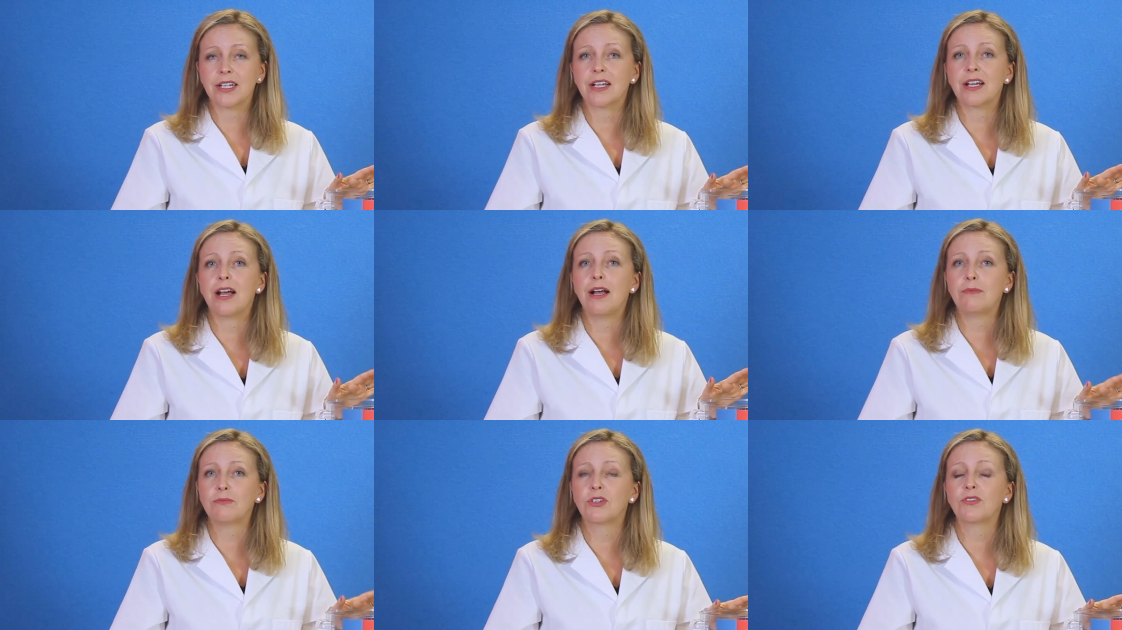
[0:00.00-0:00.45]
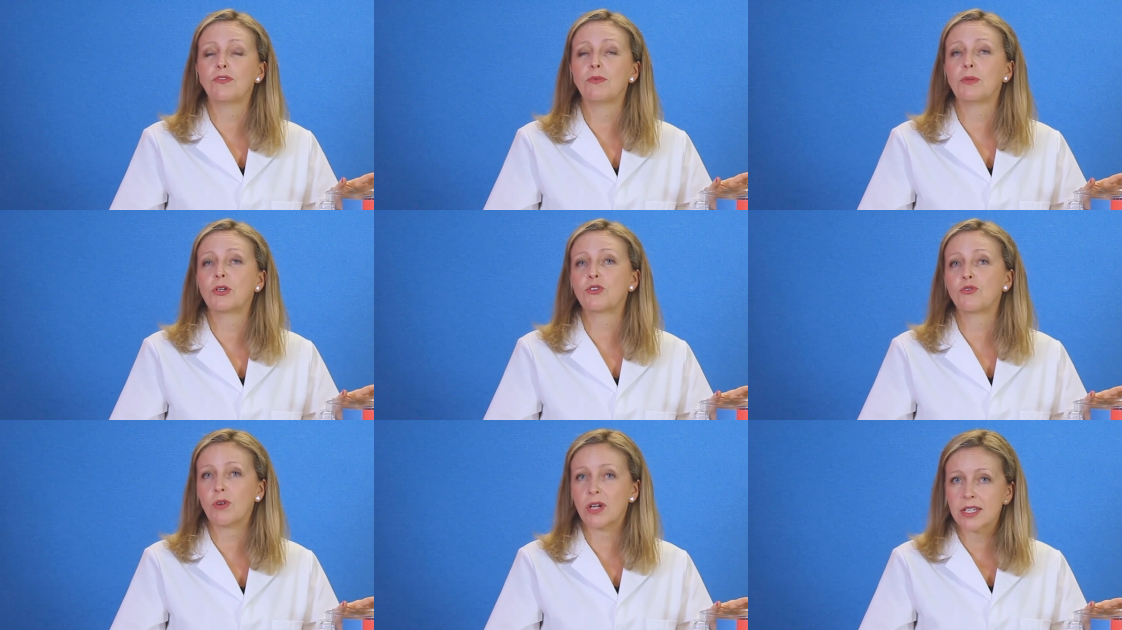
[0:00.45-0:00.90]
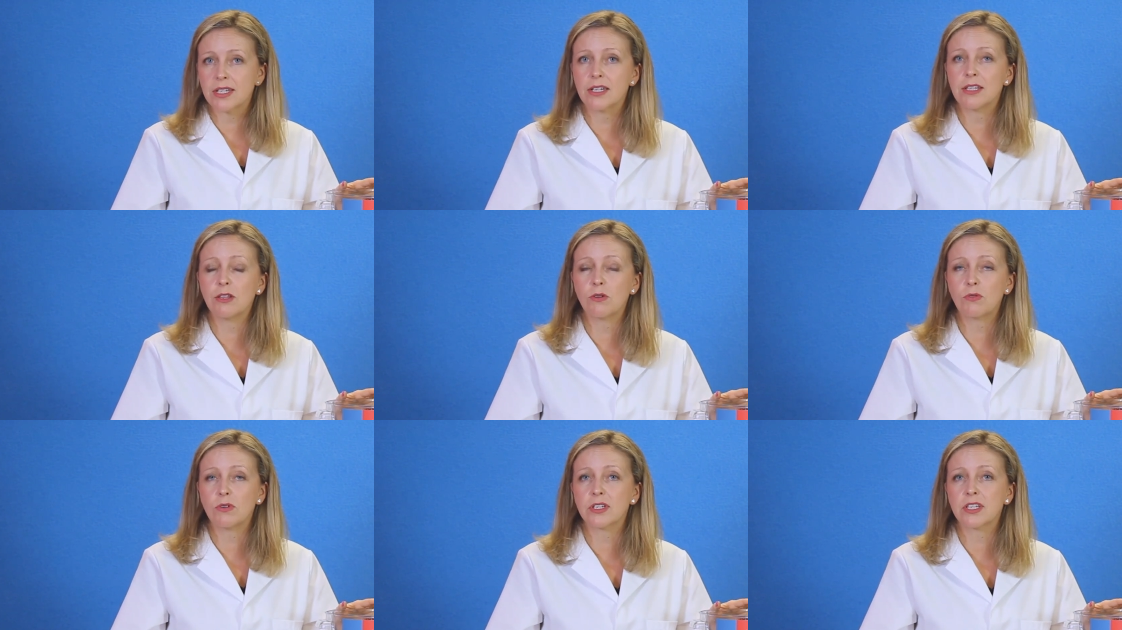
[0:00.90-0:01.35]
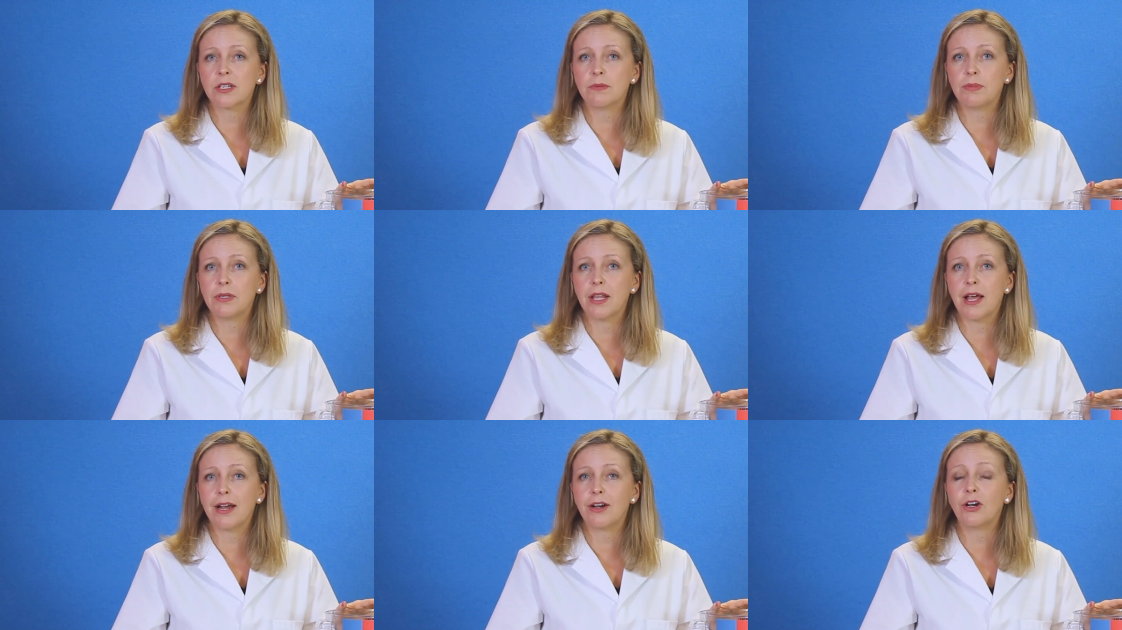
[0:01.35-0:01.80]
It comes from a trusted local
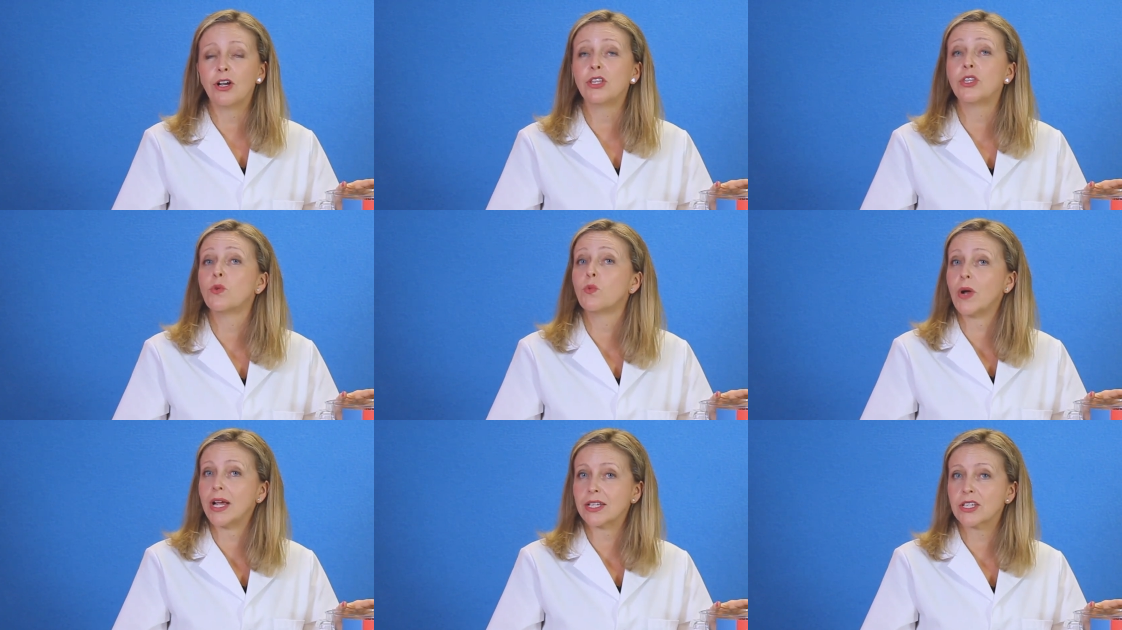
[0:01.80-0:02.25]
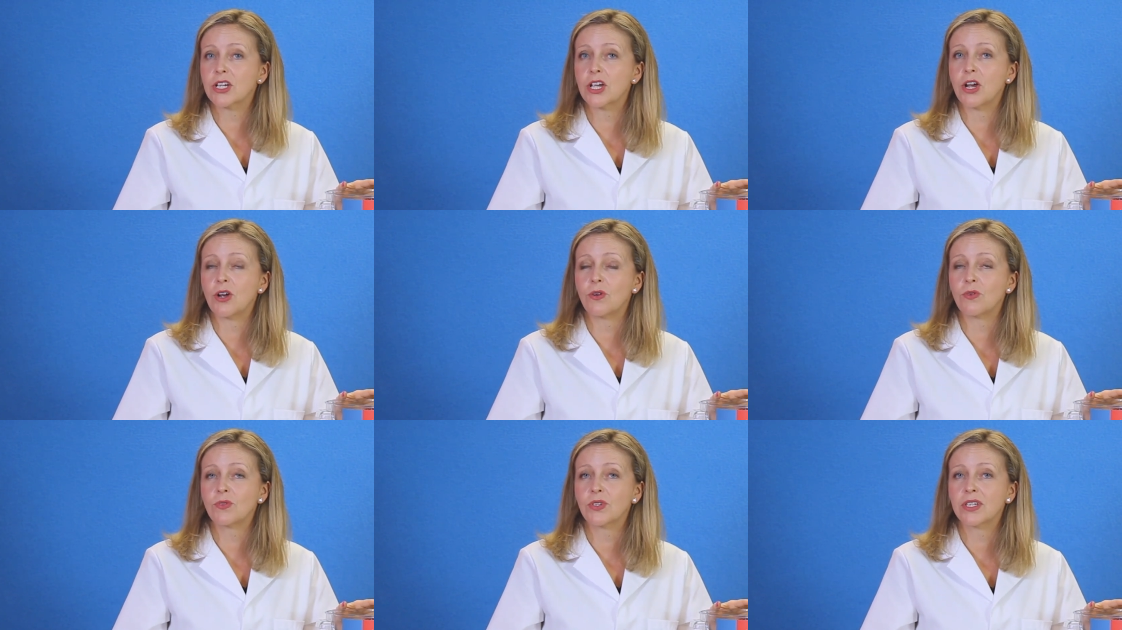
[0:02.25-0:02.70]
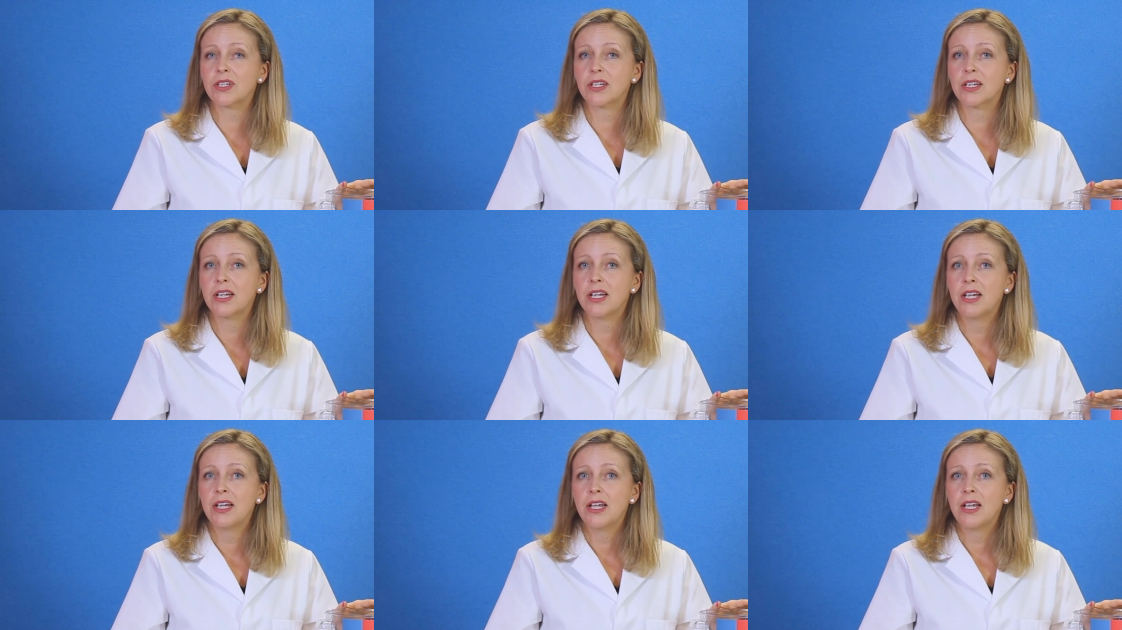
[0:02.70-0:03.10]
supplier on the West Coast,